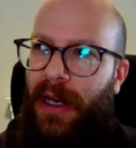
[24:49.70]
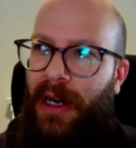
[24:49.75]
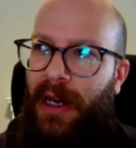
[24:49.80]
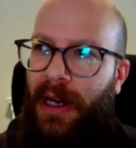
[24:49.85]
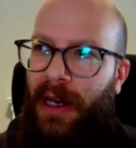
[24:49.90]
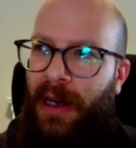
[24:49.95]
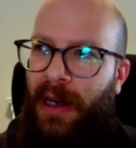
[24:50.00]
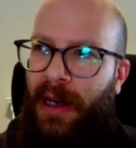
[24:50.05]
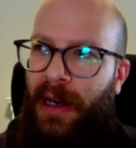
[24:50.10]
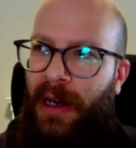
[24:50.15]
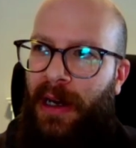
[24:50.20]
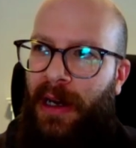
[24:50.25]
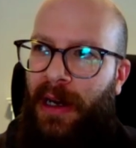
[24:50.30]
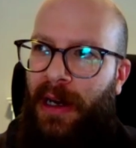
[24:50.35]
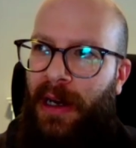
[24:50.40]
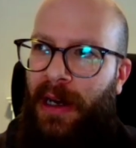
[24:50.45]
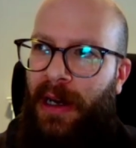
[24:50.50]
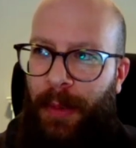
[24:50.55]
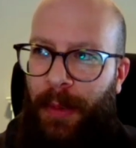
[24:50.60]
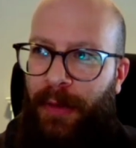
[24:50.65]
A
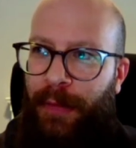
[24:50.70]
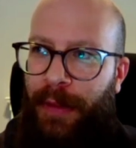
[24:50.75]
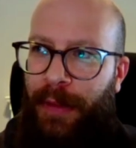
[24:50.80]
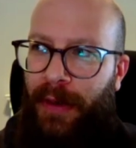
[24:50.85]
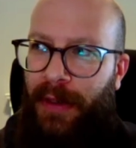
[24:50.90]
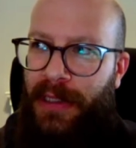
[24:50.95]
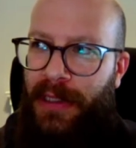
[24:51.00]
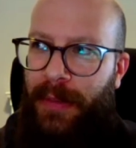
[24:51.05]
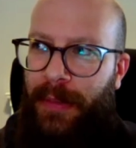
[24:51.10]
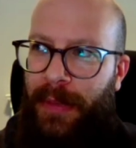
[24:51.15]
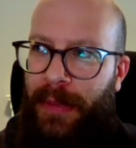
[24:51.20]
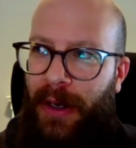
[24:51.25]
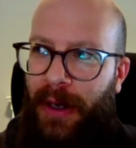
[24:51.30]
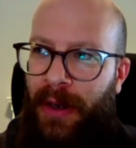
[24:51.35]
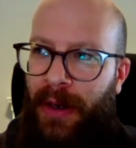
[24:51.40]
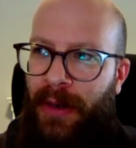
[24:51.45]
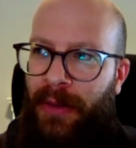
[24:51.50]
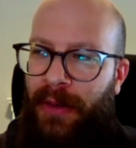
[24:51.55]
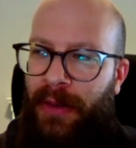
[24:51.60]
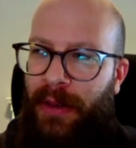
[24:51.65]
couple of thoughts
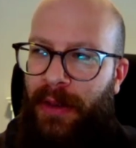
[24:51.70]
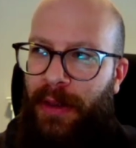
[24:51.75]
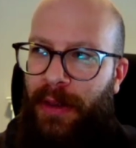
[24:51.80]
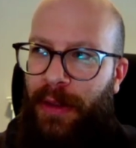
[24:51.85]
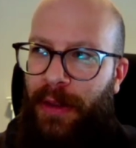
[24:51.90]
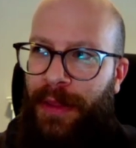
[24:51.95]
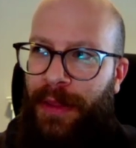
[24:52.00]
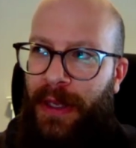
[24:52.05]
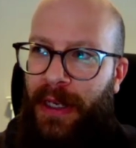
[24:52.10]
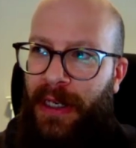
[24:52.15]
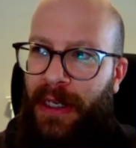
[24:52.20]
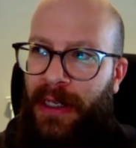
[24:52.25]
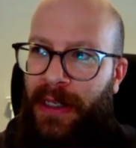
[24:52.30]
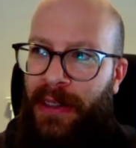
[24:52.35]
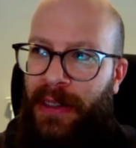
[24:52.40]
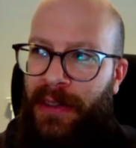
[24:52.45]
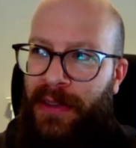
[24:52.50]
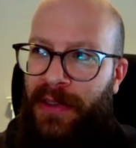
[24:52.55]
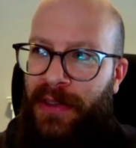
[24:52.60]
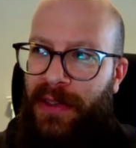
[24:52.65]
about
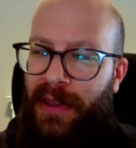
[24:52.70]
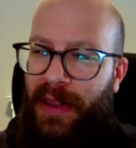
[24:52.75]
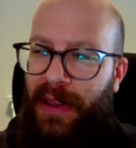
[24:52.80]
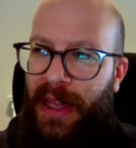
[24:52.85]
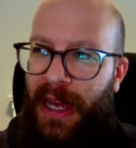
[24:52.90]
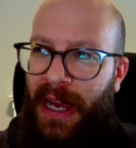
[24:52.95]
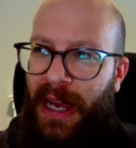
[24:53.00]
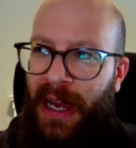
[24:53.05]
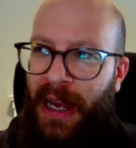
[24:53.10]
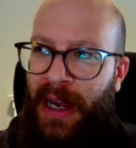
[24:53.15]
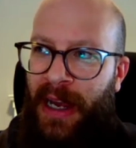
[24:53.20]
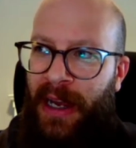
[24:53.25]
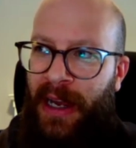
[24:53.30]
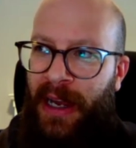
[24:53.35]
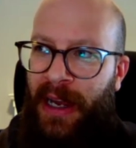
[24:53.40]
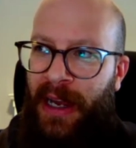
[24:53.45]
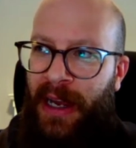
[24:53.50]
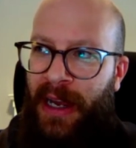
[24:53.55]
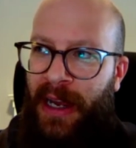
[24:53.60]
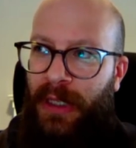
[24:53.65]
things that
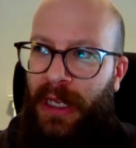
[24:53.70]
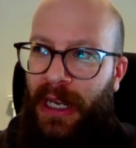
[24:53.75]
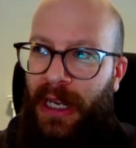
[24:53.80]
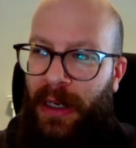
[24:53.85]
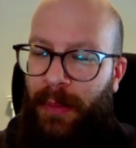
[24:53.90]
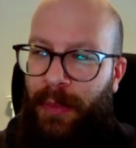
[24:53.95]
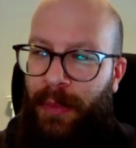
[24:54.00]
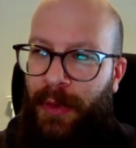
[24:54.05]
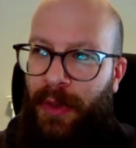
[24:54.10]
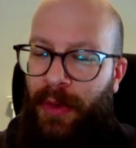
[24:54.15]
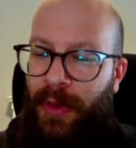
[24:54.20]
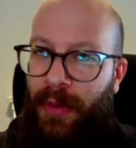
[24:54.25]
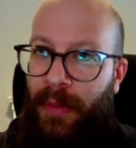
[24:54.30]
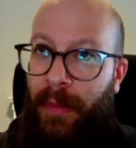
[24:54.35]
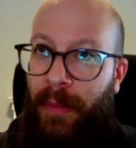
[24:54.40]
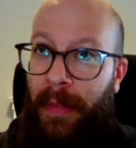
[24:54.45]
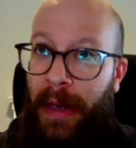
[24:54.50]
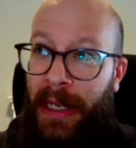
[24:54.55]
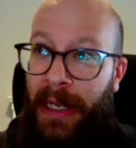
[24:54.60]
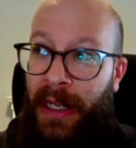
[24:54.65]
would help you
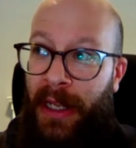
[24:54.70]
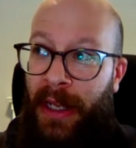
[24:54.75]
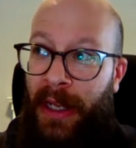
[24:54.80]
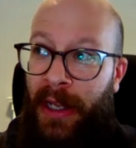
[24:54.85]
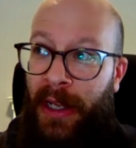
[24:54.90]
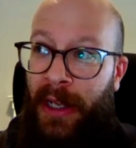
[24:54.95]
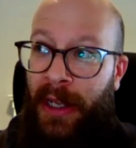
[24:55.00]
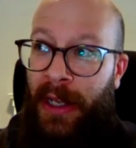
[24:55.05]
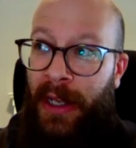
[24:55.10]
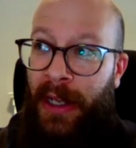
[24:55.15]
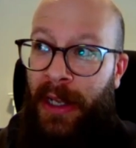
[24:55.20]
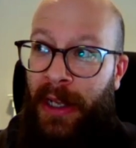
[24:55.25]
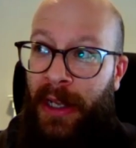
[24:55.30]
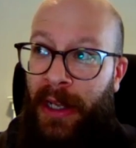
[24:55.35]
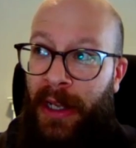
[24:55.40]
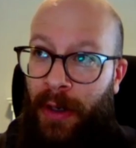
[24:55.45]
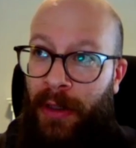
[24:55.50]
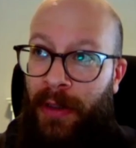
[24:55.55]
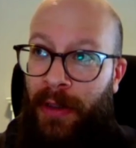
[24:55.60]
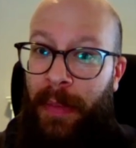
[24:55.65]
manage
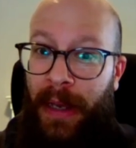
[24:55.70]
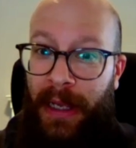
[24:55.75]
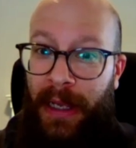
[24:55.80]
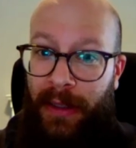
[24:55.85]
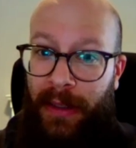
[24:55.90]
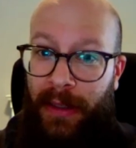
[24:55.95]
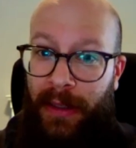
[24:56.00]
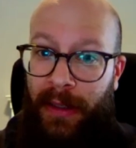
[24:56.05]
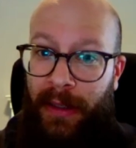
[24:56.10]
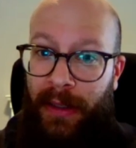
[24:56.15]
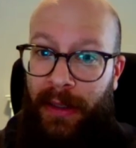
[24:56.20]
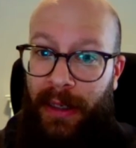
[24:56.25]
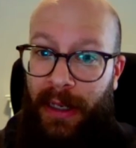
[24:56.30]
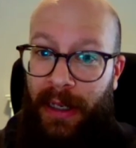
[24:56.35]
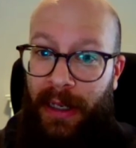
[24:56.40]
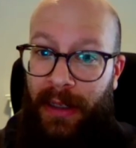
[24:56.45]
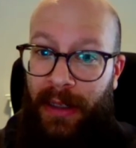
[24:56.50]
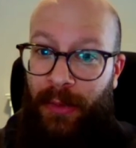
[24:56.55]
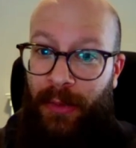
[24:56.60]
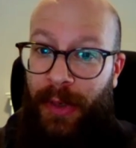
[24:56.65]
fraud better
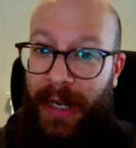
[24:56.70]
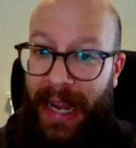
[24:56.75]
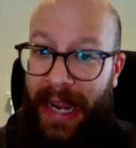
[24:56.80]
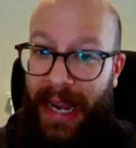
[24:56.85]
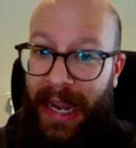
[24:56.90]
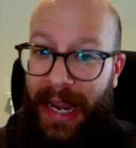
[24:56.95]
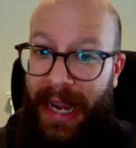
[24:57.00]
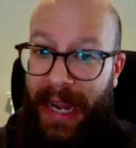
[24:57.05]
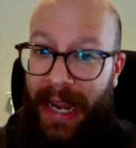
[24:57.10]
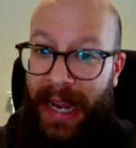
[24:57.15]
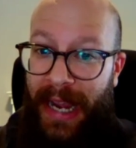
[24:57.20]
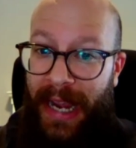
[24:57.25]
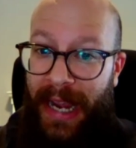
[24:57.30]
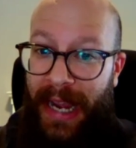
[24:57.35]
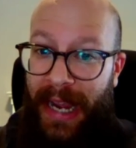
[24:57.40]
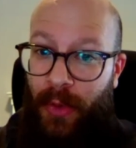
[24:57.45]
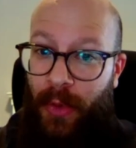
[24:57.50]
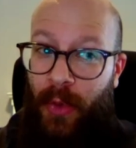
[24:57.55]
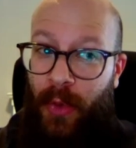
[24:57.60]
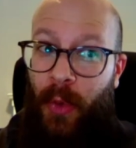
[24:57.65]
and react to it
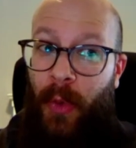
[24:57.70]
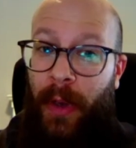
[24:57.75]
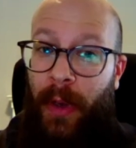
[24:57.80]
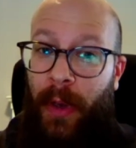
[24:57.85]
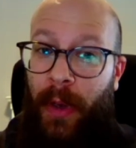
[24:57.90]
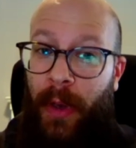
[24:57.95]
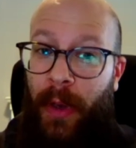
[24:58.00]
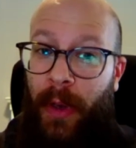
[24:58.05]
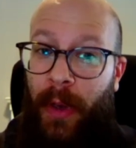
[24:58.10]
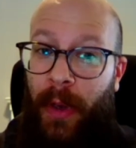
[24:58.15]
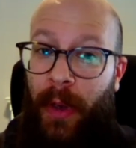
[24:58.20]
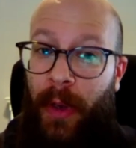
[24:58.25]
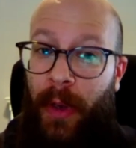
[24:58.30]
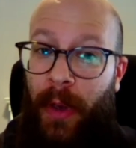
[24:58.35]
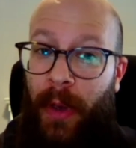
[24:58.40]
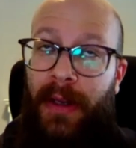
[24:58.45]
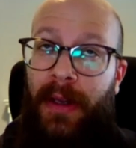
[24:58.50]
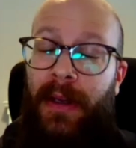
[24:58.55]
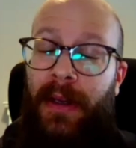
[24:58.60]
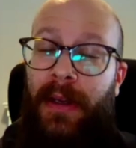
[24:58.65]
quicker.
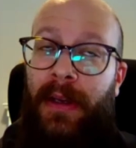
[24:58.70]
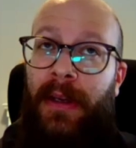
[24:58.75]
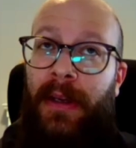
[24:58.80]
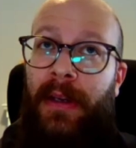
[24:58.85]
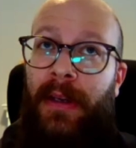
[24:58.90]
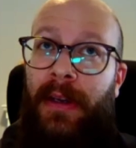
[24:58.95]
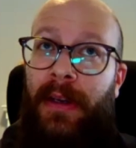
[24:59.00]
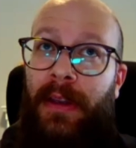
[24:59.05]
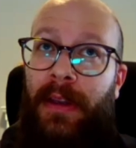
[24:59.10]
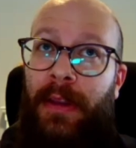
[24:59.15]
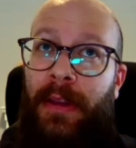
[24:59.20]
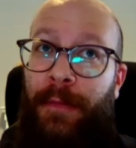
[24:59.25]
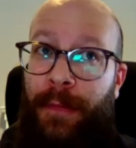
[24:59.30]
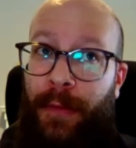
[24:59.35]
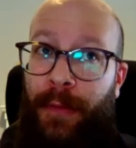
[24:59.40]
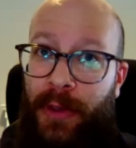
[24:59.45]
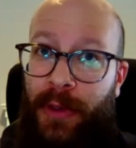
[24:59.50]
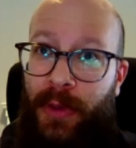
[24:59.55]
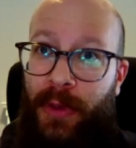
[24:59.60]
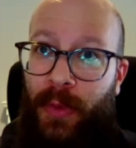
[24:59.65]
The
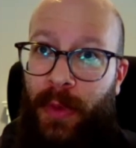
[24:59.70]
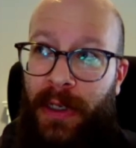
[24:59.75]
first